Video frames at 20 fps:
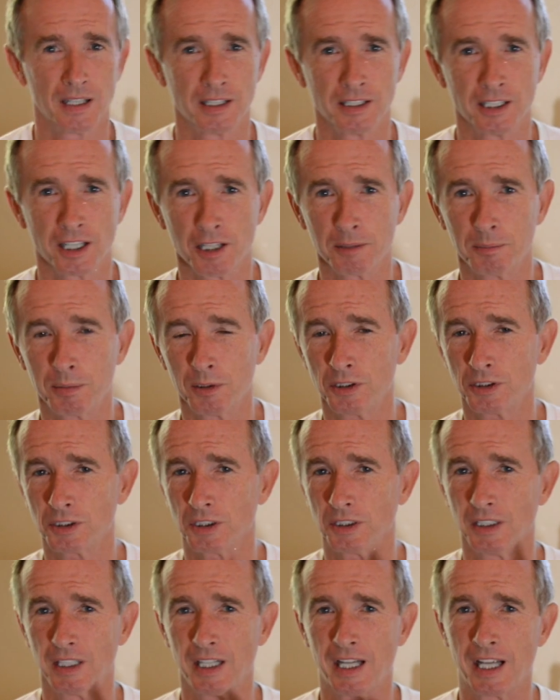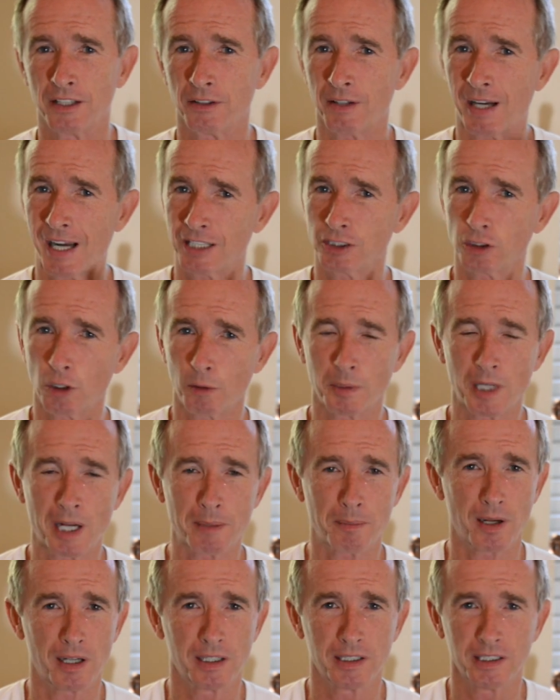the other person and their hands open
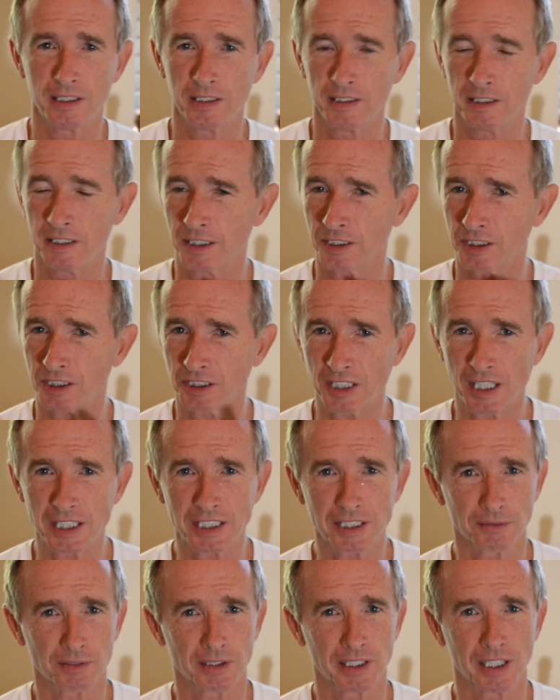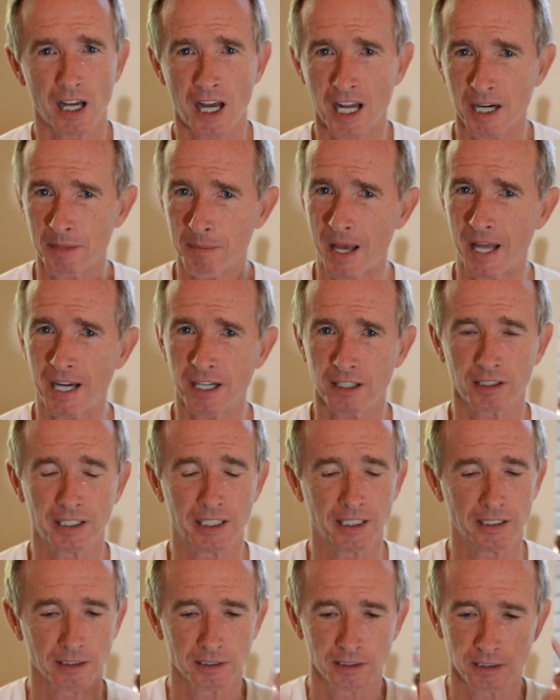up instinctively, automatically.